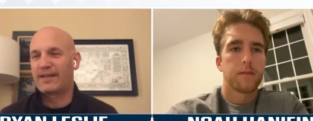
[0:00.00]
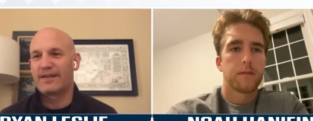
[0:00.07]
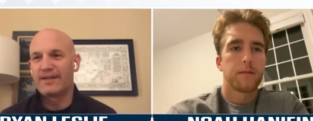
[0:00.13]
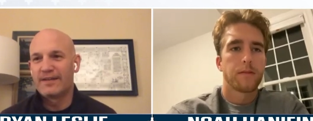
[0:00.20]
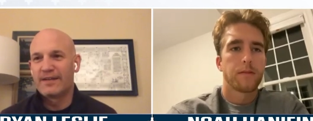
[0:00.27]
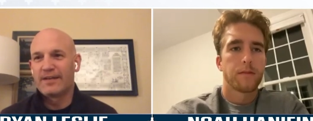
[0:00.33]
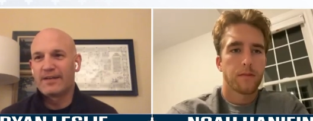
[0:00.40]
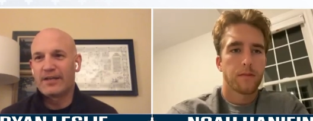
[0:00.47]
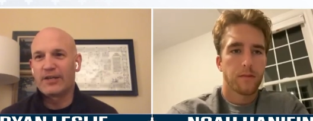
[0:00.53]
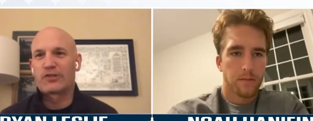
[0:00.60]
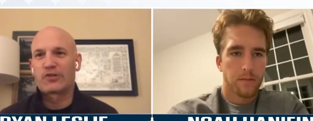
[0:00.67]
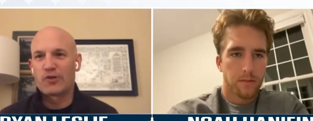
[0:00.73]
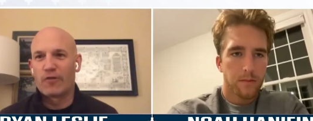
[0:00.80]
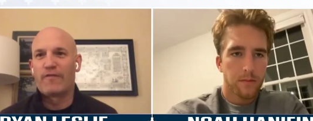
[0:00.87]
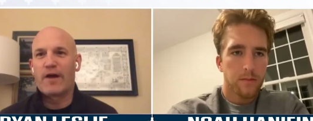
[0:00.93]
Speaker 1: that
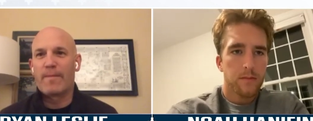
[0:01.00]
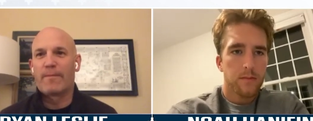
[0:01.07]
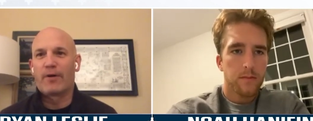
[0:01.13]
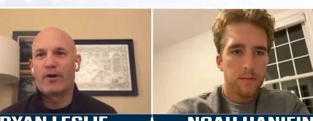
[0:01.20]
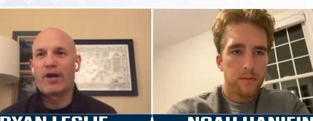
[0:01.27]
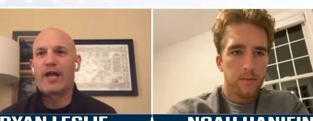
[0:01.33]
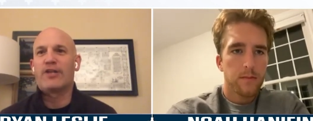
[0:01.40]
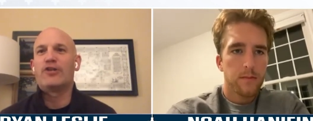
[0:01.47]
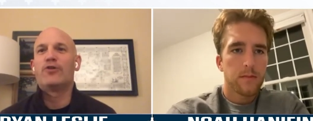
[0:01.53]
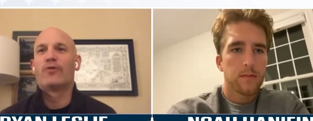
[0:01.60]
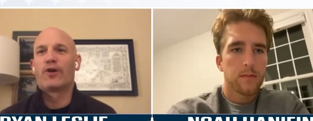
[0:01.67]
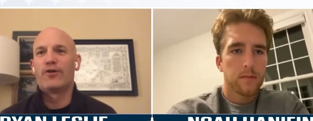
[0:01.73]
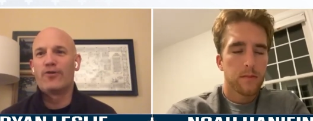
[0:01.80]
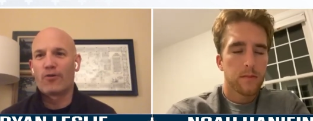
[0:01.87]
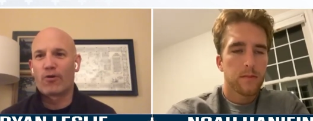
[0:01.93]
it's November and you
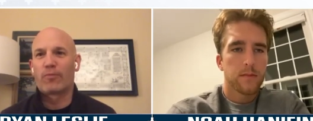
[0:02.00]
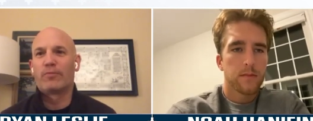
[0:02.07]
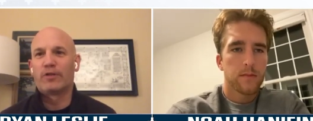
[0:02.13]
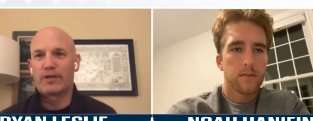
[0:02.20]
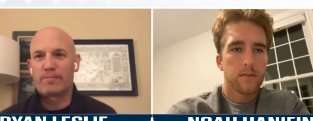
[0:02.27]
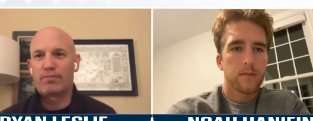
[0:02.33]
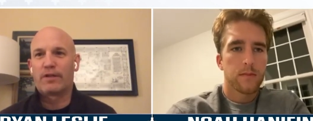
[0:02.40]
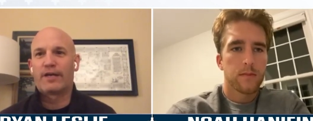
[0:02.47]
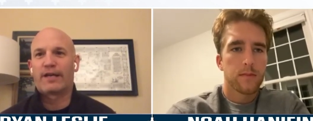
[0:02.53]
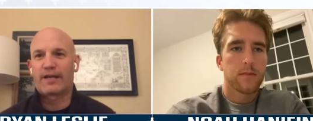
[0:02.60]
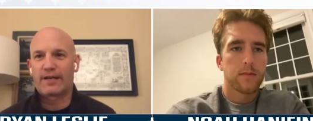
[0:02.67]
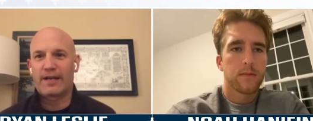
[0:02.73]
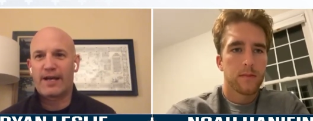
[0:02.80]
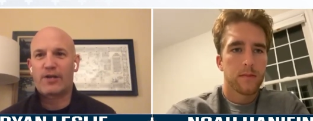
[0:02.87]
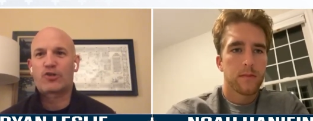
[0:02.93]
are normally
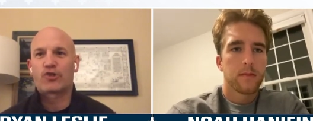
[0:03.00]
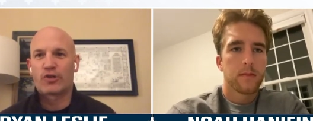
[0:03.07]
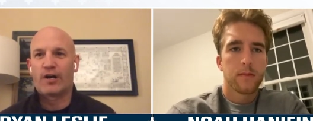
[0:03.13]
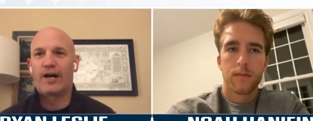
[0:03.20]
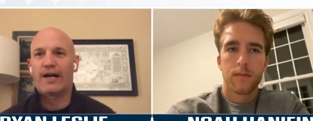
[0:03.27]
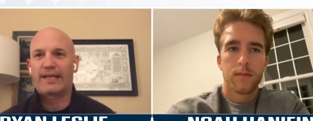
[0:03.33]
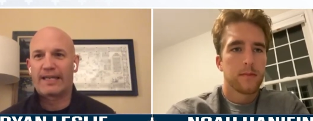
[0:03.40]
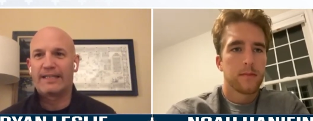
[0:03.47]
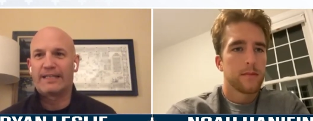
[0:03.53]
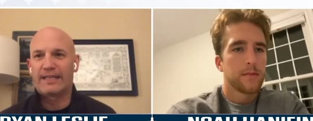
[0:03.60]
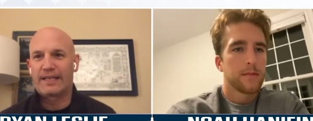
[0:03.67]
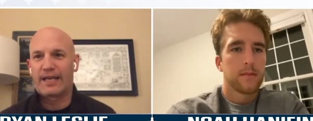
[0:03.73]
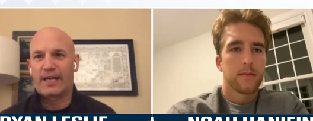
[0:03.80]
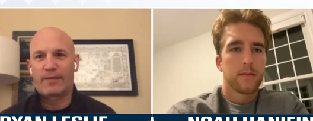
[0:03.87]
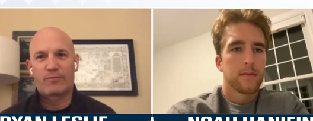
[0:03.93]
playing National Hockey
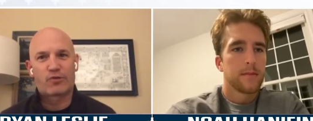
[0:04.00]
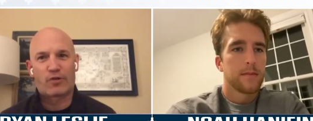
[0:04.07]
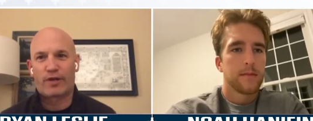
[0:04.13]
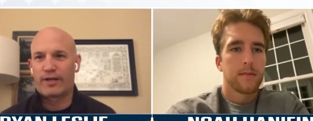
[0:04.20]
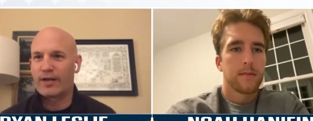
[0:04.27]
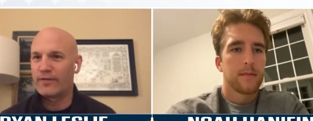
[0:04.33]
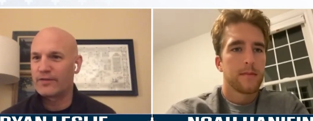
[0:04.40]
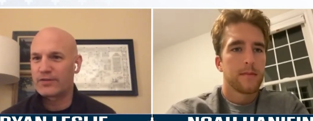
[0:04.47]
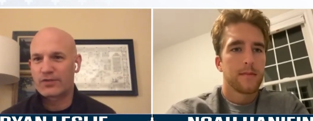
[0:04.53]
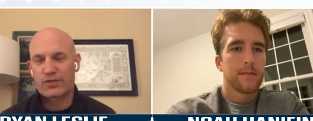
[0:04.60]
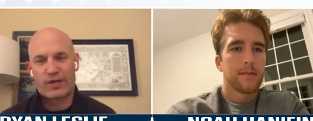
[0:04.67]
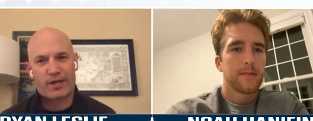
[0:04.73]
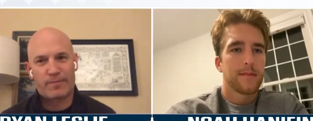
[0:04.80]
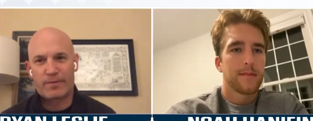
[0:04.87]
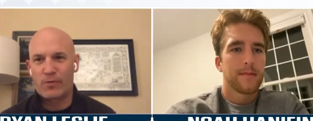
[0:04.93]
League games right now? This has
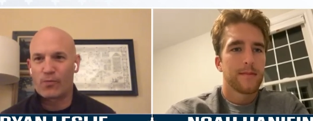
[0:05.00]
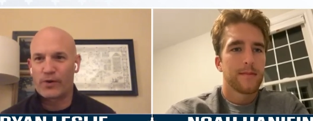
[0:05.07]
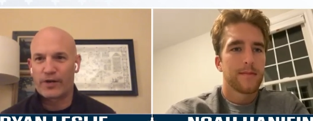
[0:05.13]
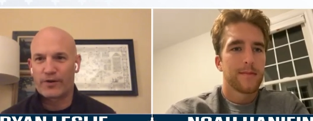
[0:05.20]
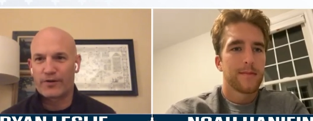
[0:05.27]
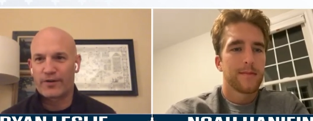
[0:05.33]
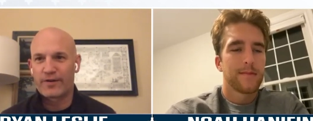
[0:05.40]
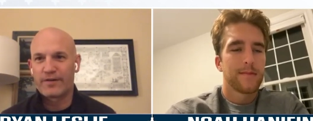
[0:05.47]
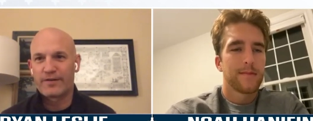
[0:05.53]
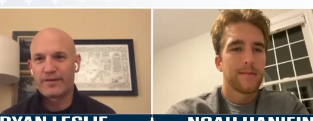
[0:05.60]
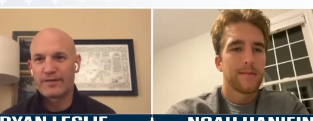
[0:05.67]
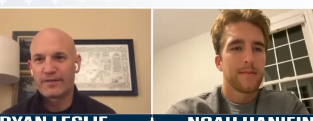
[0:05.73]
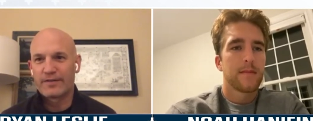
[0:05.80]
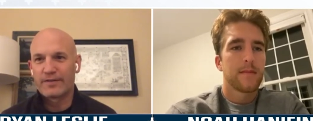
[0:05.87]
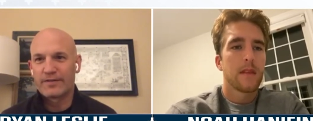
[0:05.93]
got to be weird.
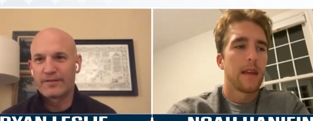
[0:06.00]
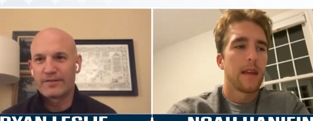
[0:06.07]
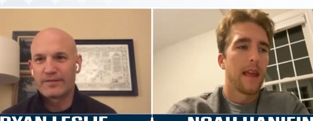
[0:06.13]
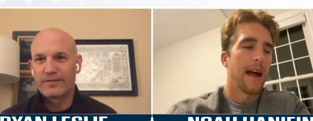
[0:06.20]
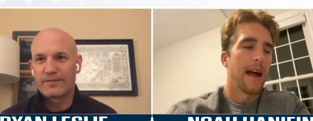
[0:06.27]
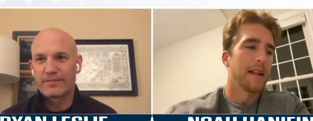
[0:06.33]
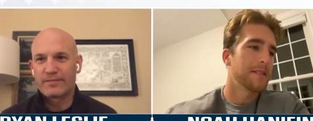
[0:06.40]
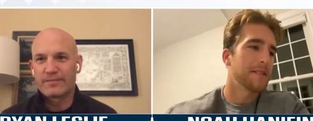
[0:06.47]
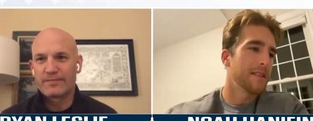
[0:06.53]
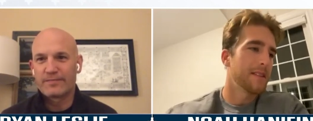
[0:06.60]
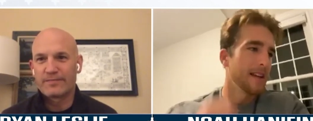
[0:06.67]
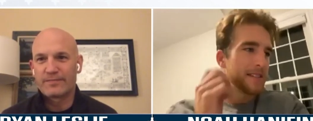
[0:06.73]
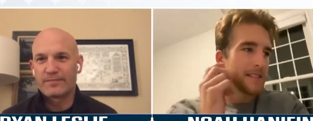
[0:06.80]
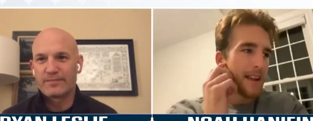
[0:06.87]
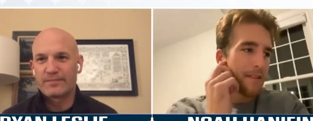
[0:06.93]
Speaker 2: Yeah, it's it's
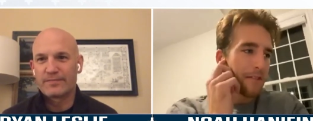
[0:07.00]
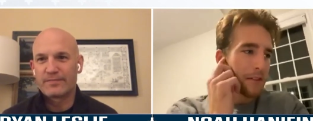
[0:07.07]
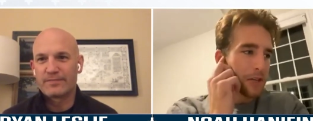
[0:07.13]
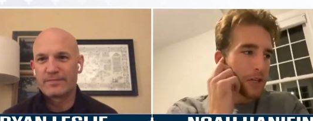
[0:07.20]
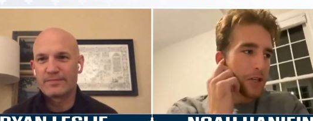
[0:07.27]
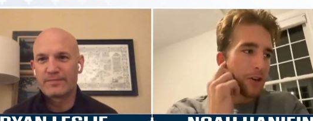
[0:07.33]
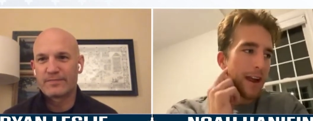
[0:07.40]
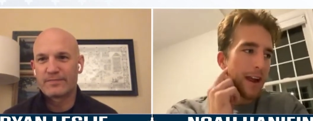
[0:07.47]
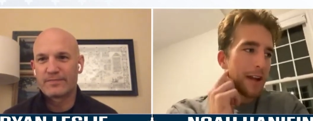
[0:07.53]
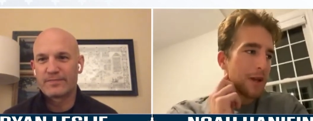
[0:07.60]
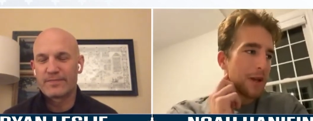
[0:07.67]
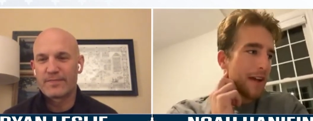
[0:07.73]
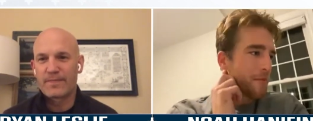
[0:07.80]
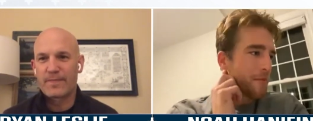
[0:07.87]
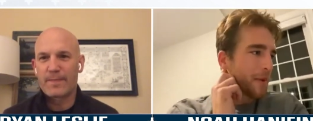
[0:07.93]
definitely strange. I
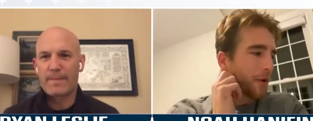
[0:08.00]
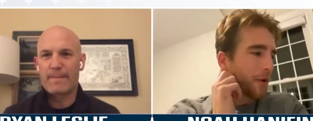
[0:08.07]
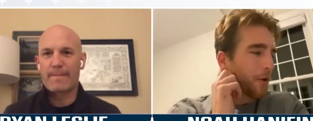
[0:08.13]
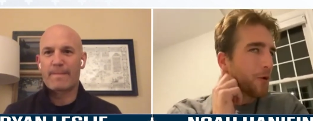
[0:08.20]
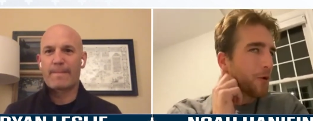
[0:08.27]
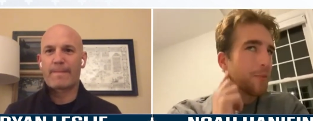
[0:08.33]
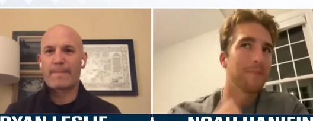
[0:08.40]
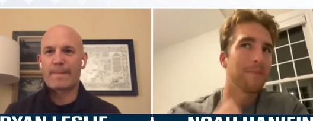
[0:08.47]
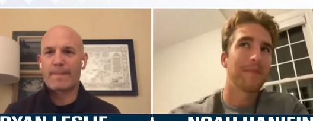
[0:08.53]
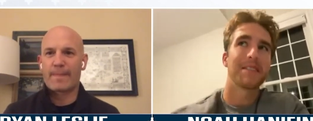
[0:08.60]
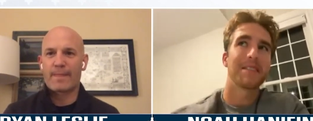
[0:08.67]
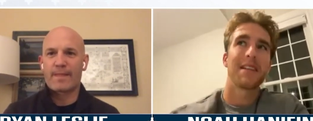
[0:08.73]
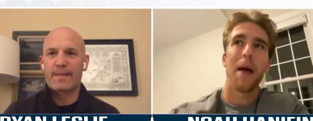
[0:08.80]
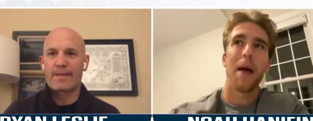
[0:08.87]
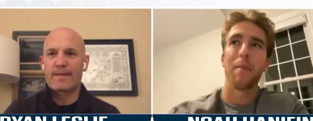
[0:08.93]
haven't been home this
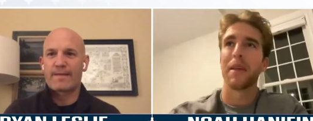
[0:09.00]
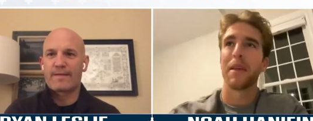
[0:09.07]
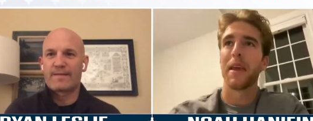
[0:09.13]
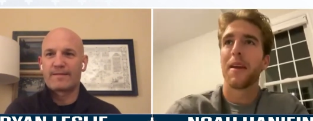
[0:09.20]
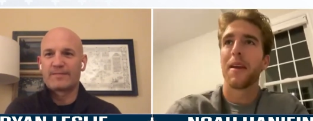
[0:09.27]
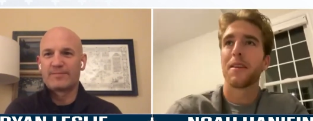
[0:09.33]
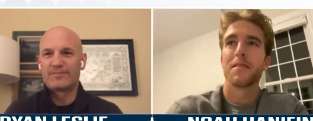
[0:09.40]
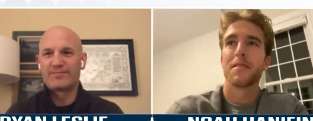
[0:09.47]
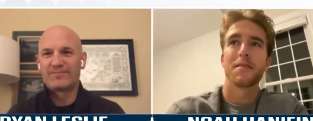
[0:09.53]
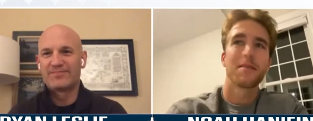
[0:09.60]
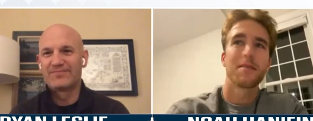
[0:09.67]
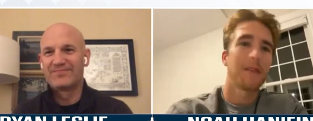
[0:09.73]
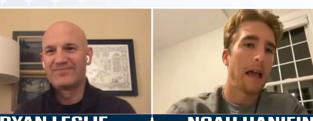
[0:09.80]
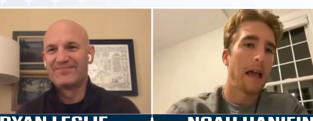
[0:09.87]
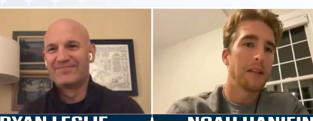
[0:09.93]
time of the year since
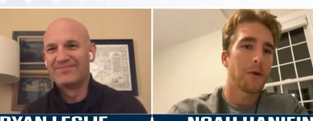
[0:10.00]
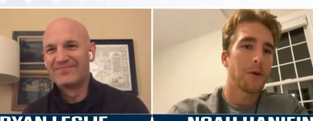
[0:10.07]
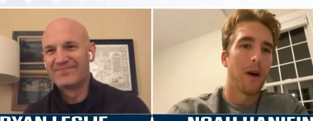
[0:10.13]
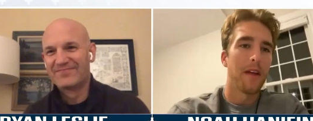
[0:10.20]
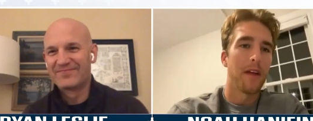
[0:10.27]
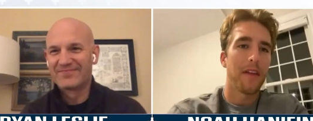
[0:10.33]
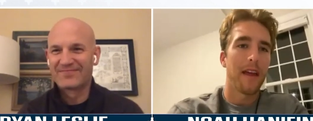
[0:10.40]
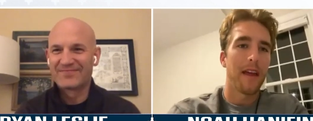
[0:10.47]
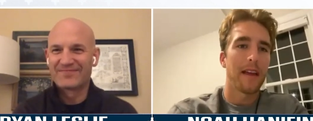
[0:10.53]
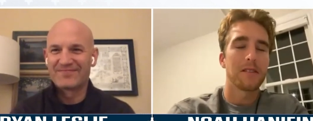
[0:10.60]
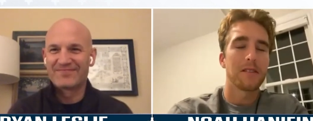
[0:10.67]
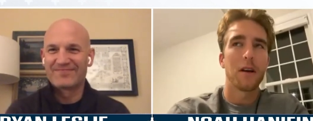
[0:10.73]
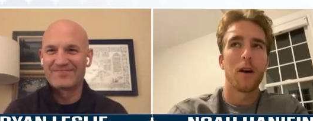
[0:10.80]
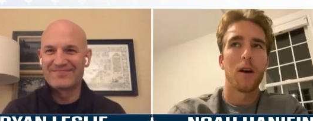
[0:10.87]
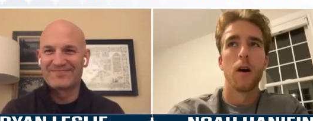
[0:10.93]
high school, I think.
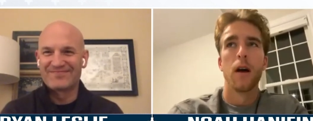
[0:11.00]
So